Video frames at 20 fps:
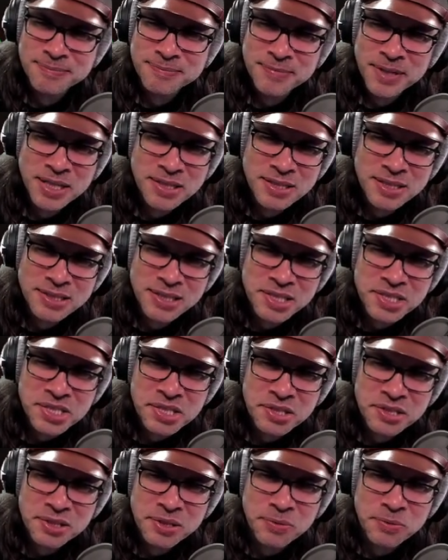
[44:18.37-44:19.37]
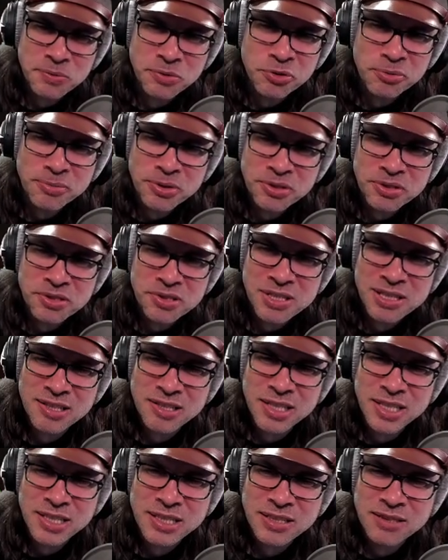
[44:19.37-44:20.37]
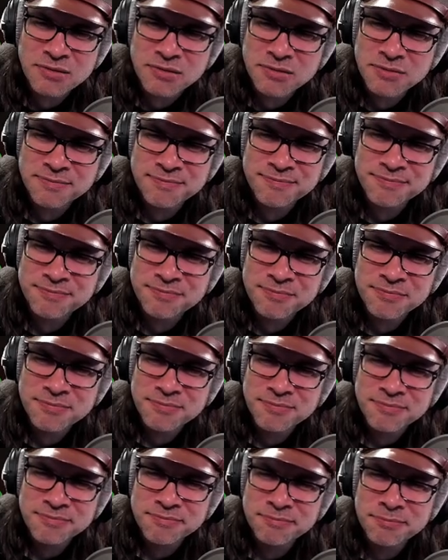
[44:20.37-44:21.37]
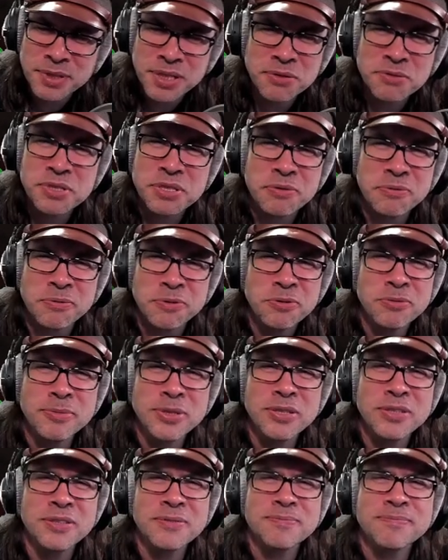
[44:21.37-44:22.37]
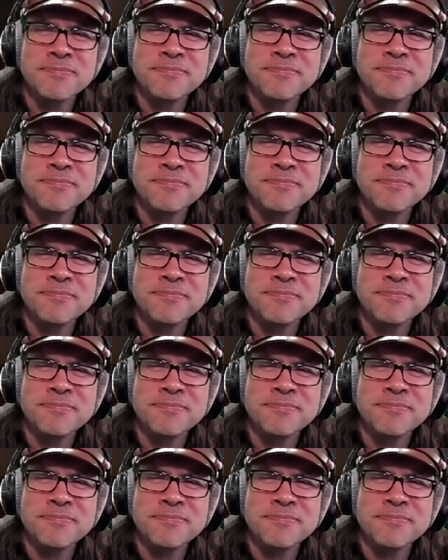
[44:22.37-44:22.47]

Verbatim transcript: I think that's the rumor that but it was a rumor.